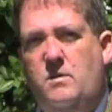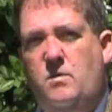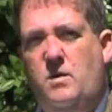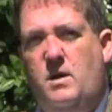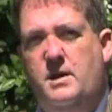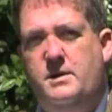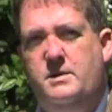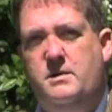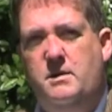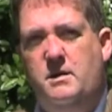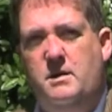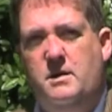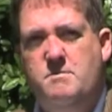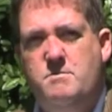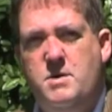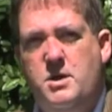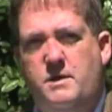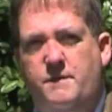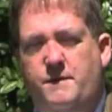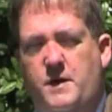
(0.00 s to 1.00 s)
Well, I do a lot of
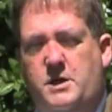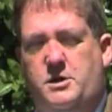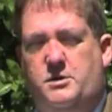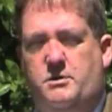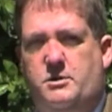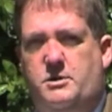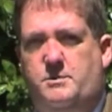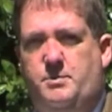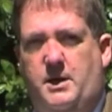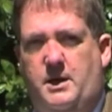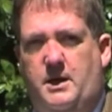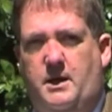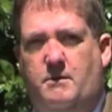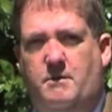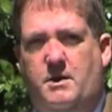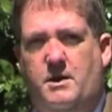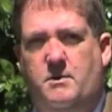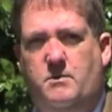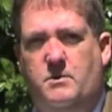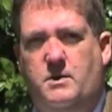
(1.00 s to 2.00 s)
motivational speaking
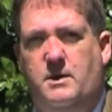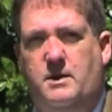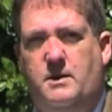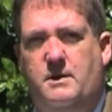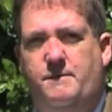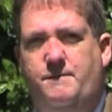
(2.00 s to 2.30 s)
around the world.